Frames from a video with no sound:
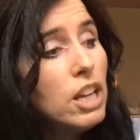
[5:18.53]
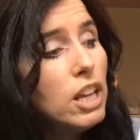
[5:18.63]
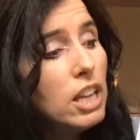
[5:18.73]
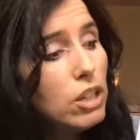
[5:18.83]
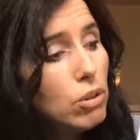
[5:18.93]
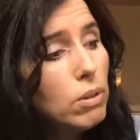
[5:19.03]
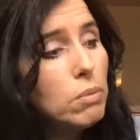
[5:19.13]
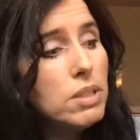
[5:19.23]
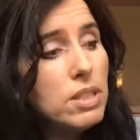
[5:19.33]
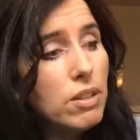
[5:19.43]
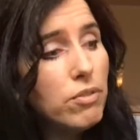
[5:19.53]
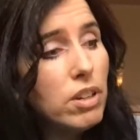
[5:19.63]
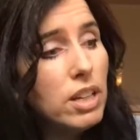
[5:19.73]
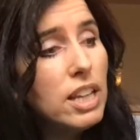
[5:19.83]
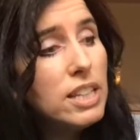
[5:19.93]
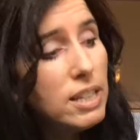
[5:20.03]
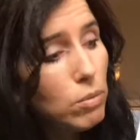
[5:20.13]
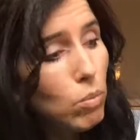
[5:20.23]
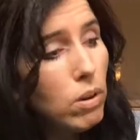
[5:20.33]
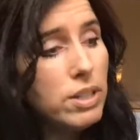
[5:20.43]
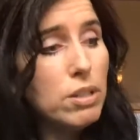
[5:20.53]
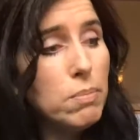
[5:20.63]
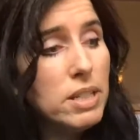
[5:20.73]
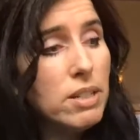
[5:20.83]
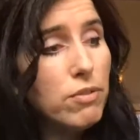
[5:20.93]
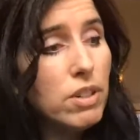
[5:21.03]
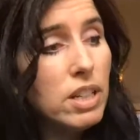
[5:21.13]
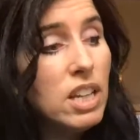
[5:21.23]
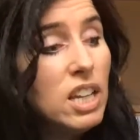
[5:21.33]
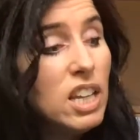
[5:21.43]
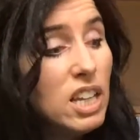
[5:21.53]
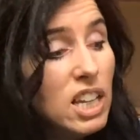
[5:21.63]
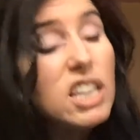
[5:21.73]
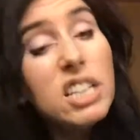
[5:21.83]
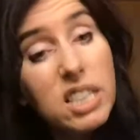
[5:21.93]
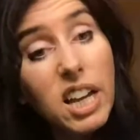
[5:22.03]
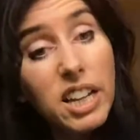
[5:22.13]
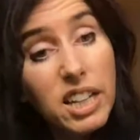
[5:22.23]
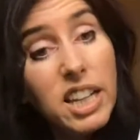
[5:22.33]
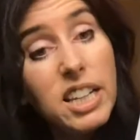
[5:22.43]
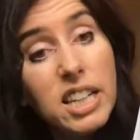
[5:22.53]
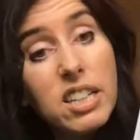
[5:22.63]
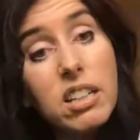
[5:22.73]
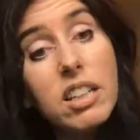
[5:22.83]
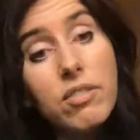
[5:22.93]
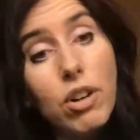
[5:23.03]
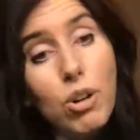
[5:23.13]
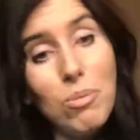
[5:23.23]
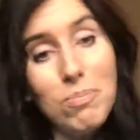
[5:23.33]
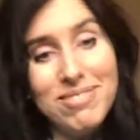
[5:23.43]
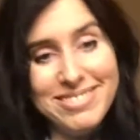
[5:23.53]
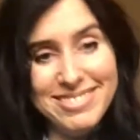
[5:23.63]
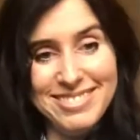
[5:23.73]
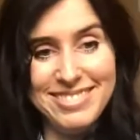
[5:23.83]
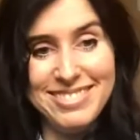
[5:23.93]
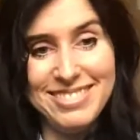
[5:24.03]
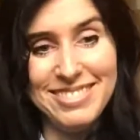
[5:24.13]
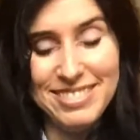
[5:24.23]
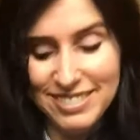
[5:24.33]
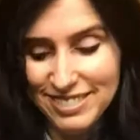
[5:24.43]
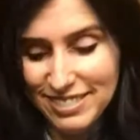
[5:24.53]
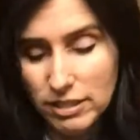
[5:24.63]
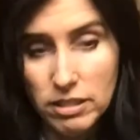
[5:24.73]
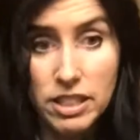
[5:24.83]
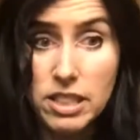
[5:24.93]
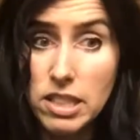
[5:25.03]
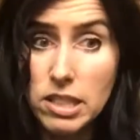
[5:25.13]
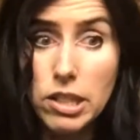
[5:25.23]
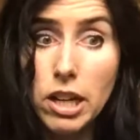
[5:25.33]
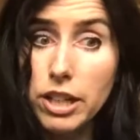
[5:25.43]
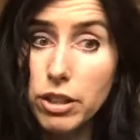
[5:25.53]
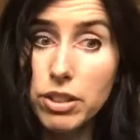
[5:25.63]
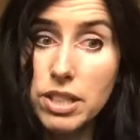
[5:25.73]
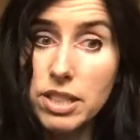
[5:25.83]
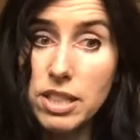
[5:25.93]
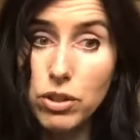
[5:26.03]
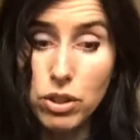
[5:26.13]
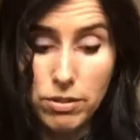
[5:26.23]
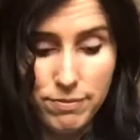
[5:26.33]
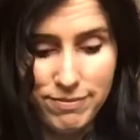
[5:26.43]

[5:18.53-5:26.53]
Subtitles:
He knew he was different. He didn't want to be different. He decided he needed to leave home. This is not a good decision.